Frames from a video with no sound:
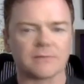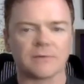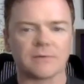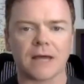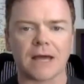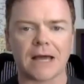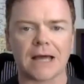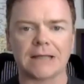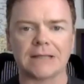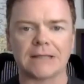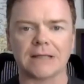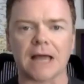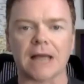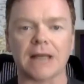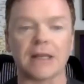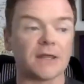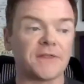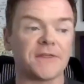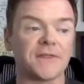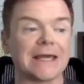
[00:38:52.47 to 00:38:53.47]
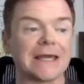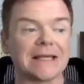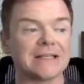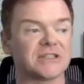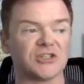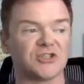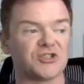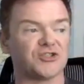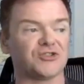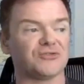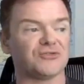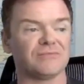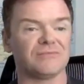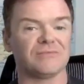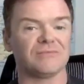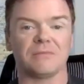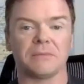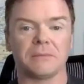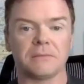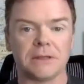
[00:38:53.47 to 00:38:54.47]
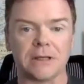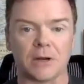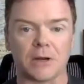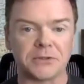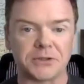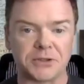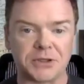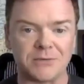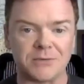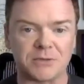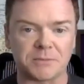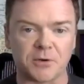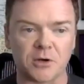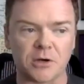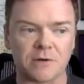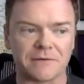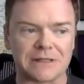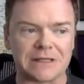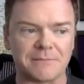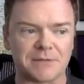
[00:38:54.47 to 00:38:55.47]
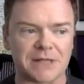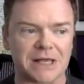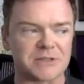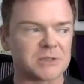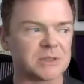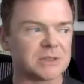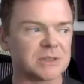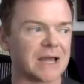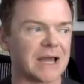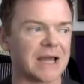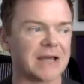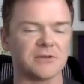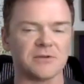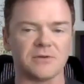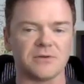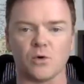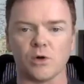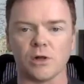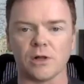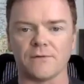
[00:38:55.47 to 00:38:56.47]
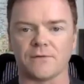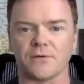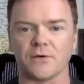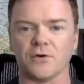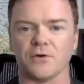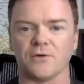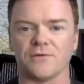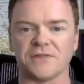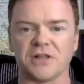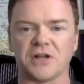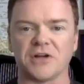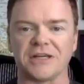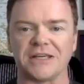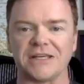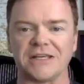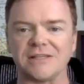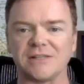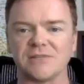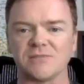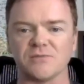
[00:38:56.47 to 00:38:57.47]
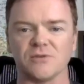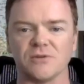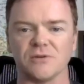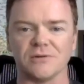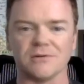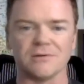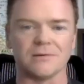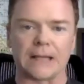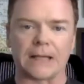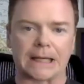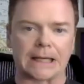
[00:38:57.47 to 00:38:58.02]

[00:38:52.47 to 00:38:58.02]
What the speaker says: And the thing is she was perfectly pleasant, and all of her flunkies were,